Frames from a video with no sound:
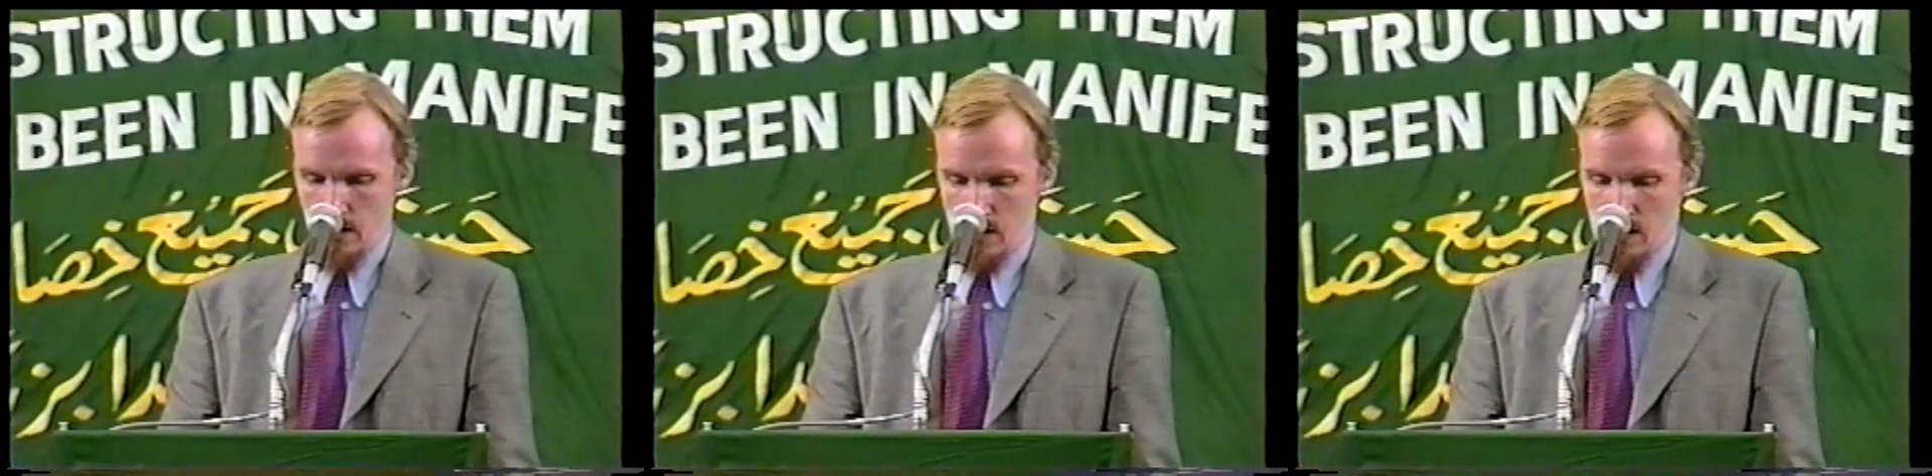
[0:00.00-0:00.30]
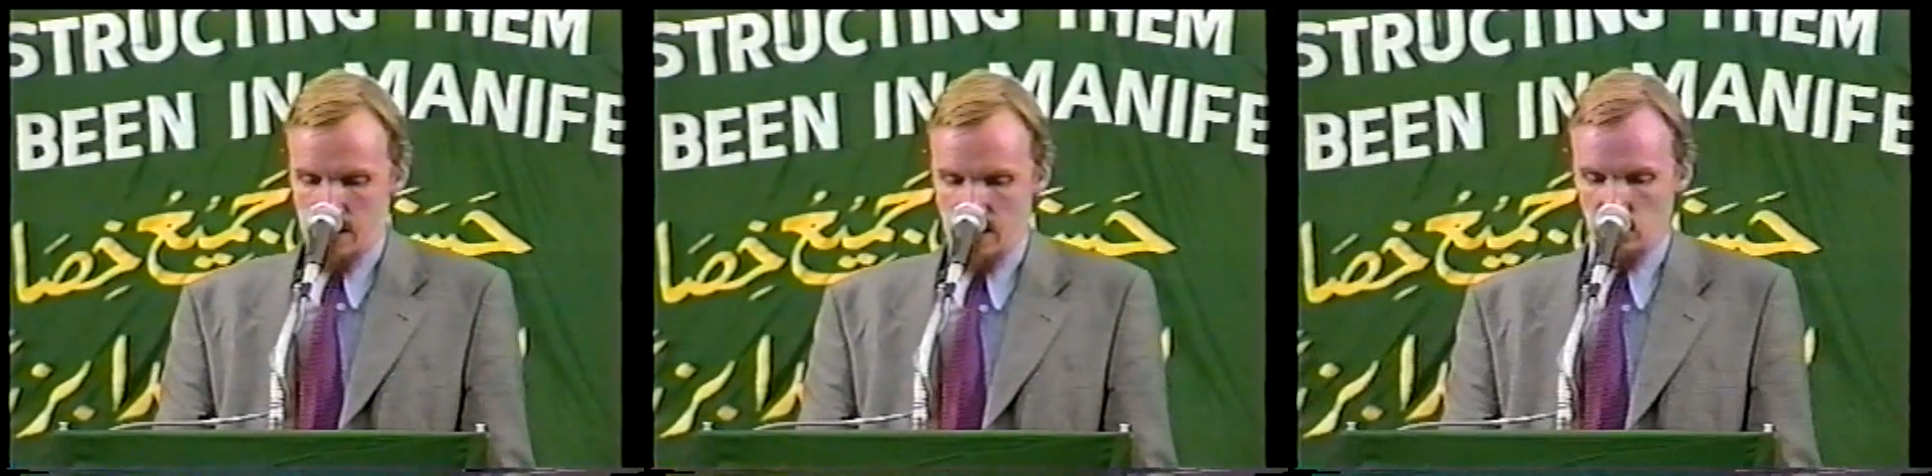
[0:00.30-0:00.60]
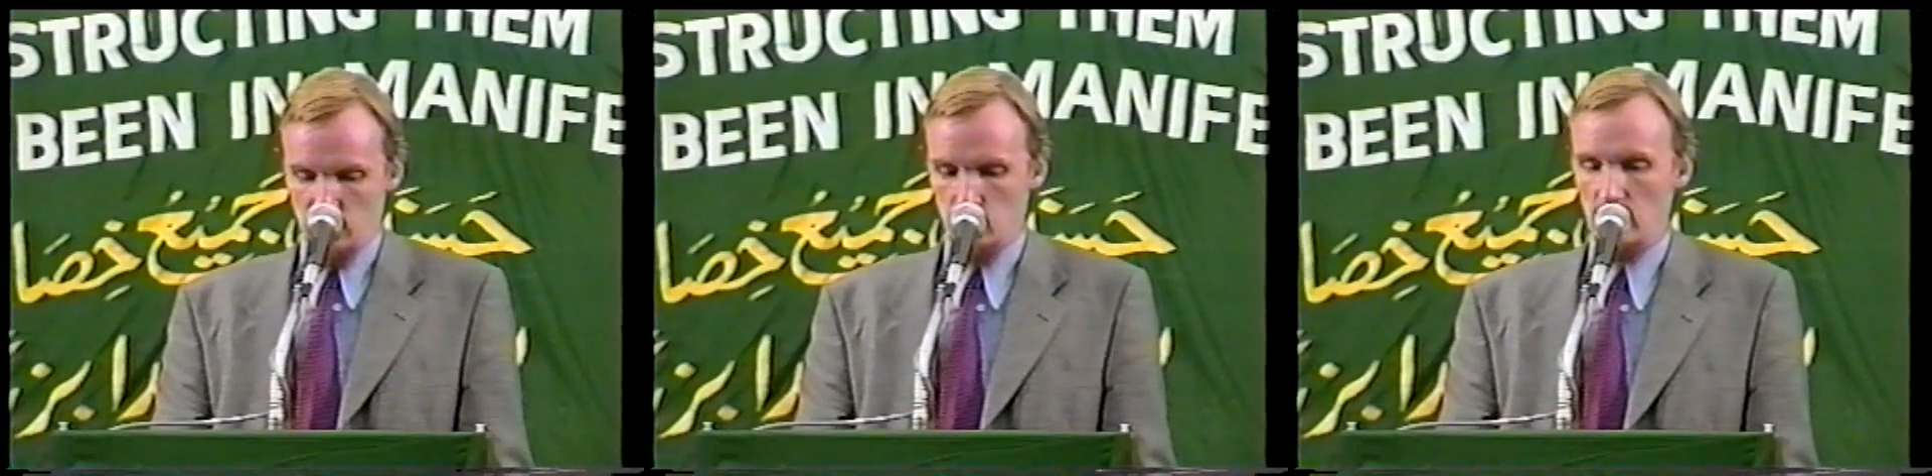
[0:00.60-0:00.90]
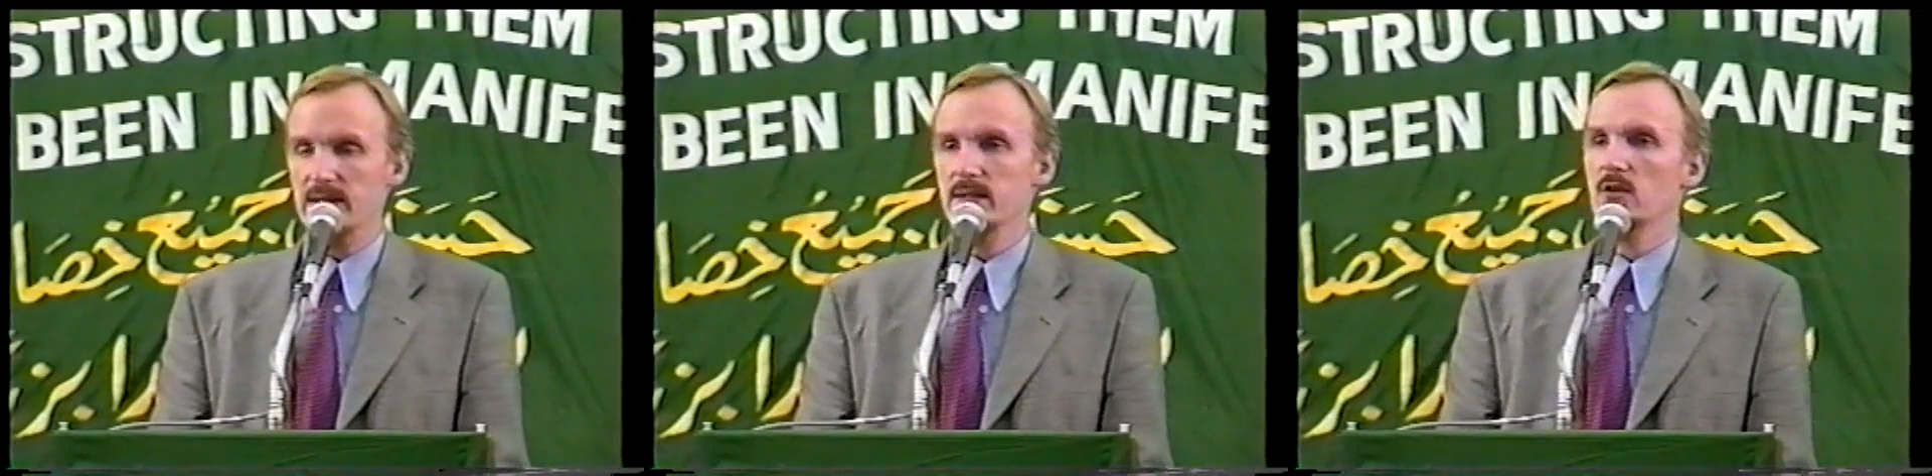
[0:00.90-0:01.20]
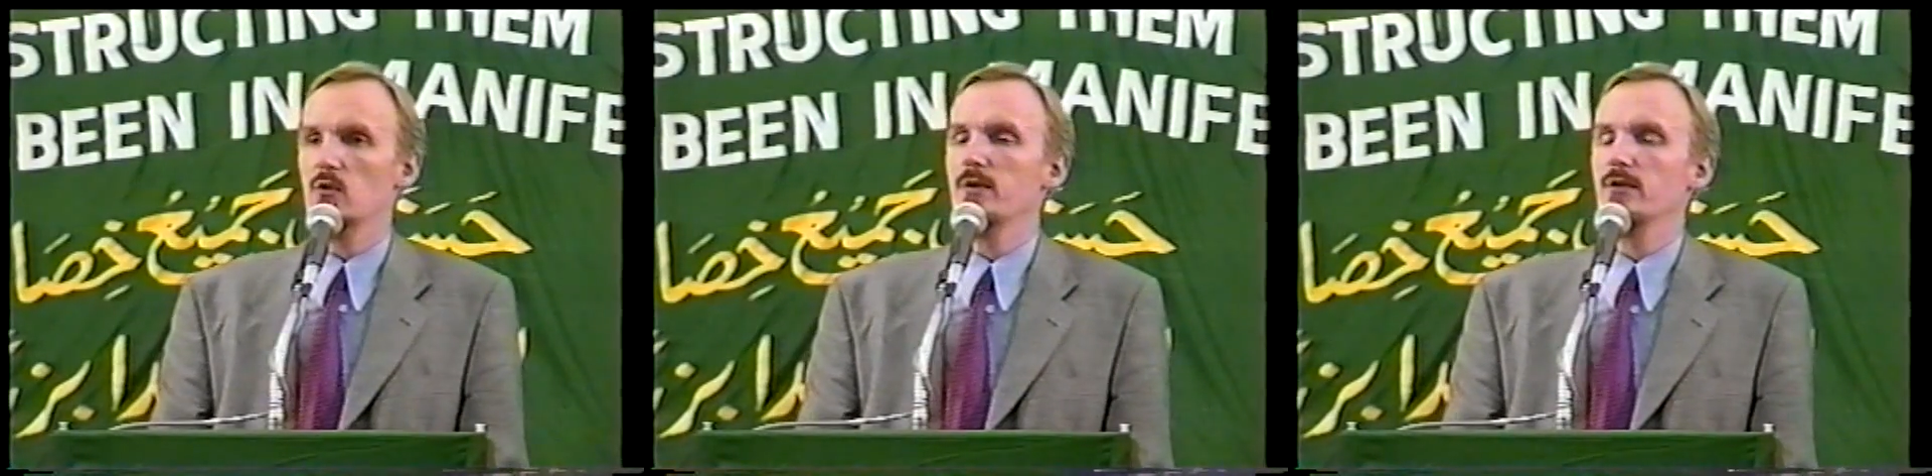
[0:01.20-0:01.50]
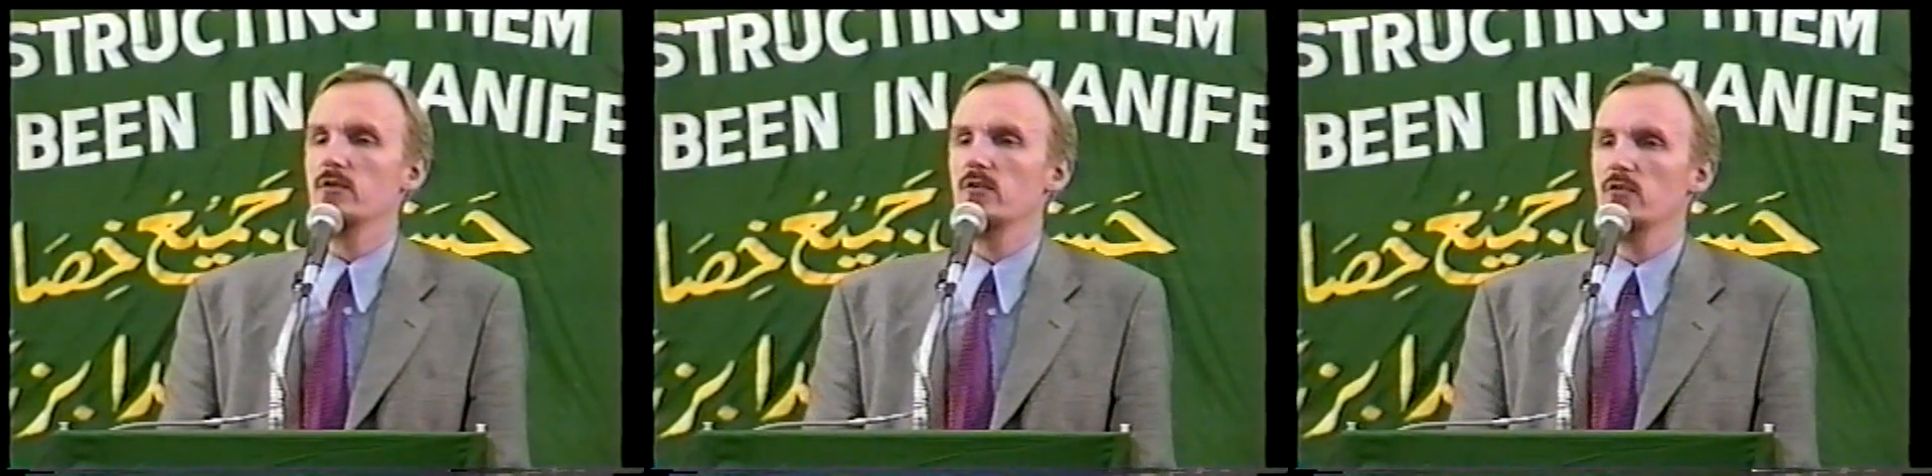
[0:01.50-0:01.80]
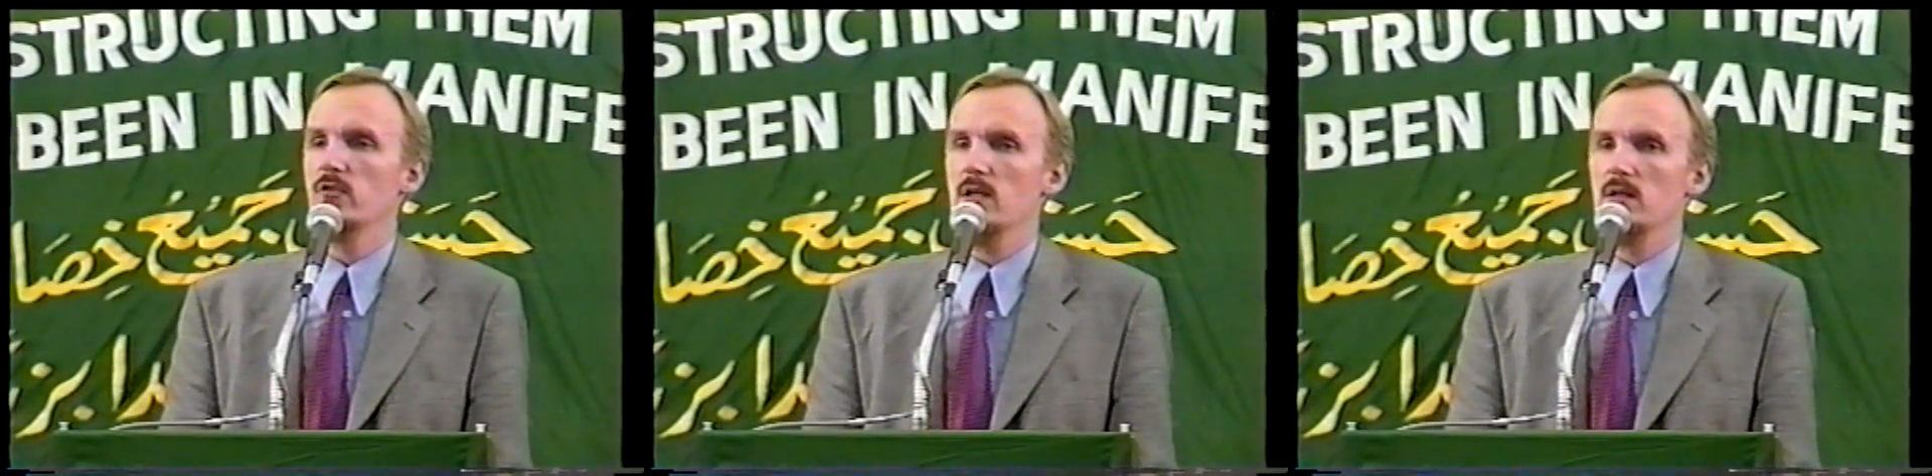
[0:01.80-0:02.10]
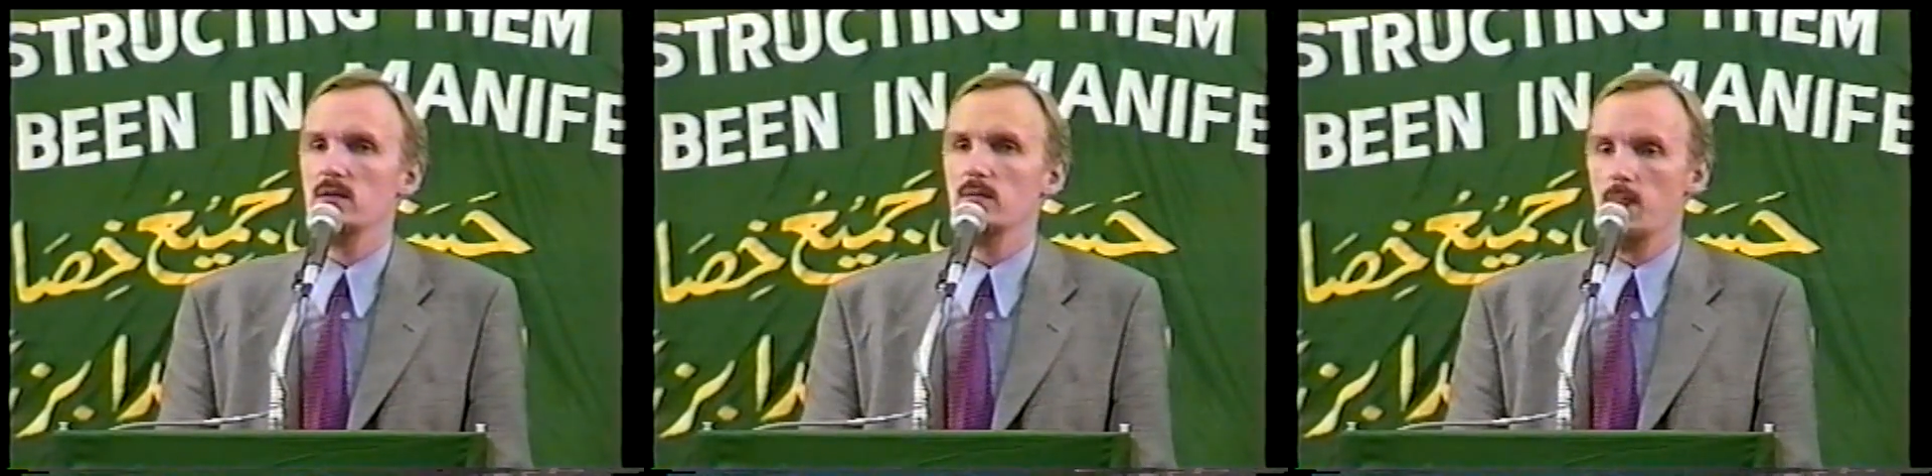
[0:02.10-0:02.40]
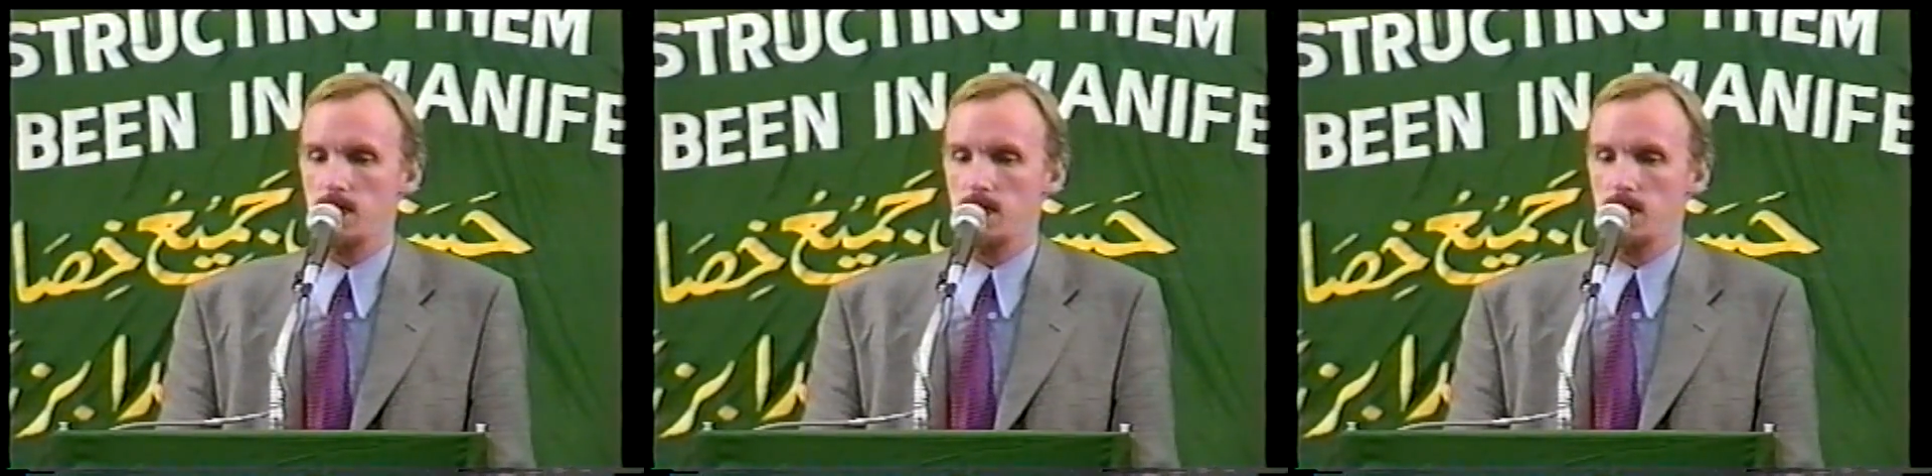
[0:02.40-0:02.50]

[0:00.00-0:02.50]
Now, the wali experiences states,